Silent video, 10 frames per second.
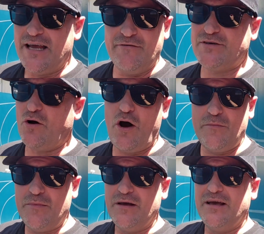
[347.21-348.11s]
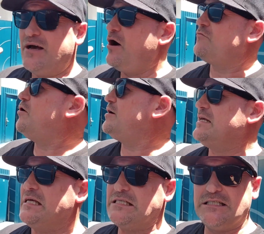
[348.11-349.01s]
every time I ride
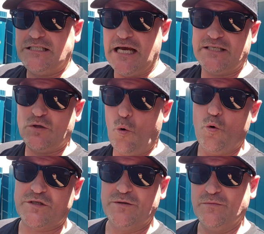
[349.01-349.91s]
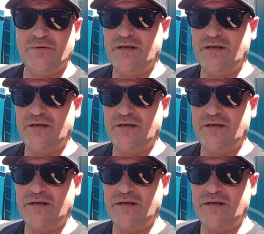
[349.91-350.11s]
it, it's just awesome.